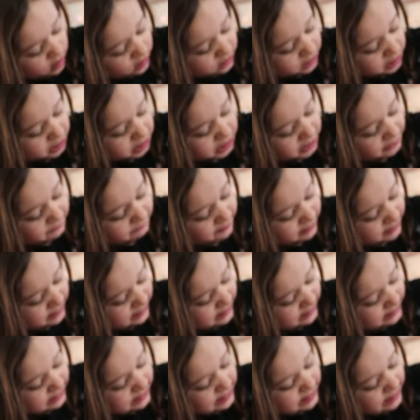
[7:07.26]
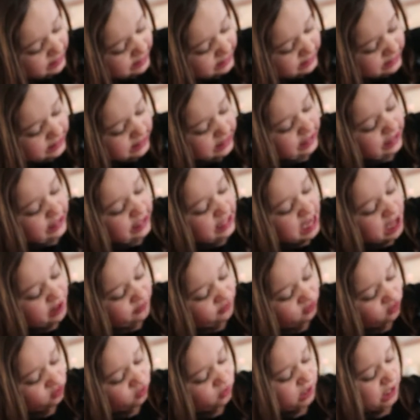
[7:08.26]
doesn't even stick
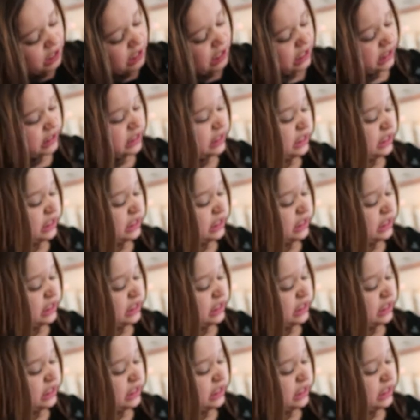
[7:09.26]
together and